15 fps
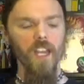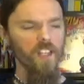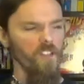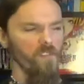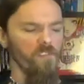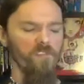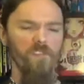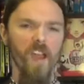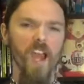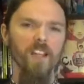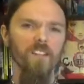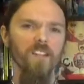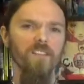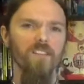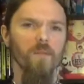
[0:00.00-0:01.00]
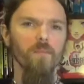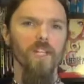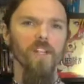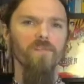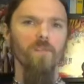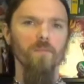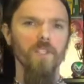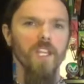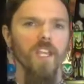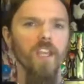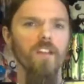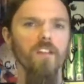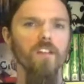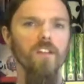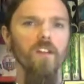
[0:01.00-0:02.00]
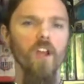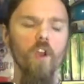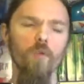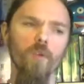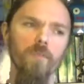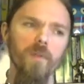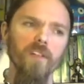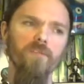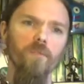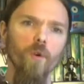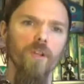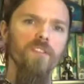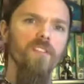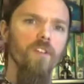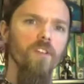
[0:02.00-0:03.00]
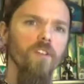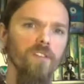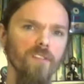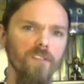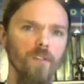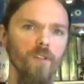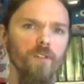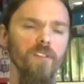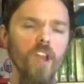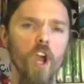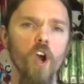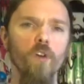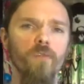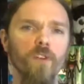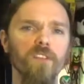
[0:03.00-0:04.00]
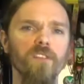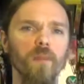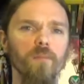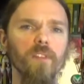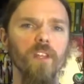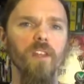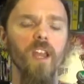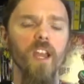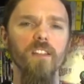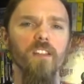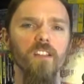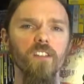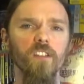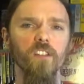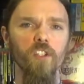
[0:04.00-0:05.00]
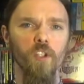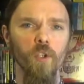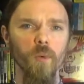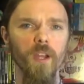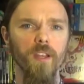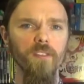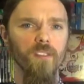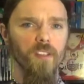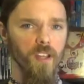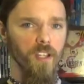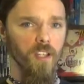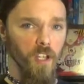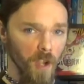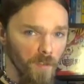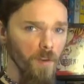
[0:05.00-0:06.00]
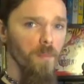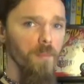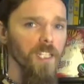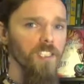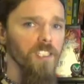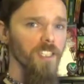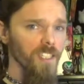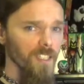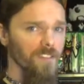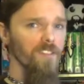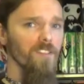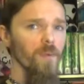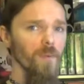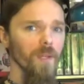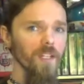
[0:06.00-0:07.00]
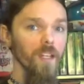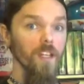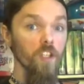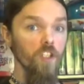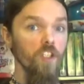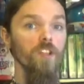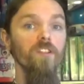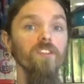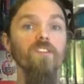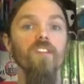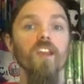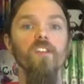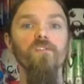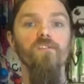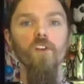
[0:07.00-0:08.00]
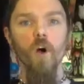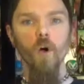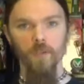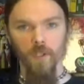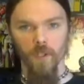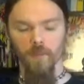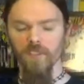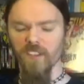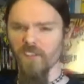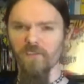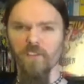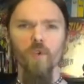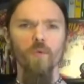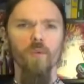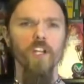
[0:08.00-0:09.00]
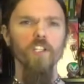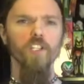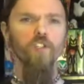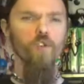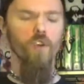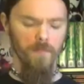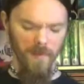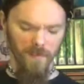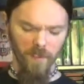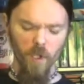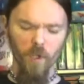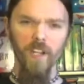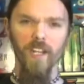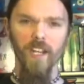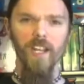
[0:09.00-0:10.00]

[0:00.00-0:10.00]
The fact that somebody from Canada would be voicing concerns over something that the U.S. government is doing should say volumes. If you are in Europe, if you're in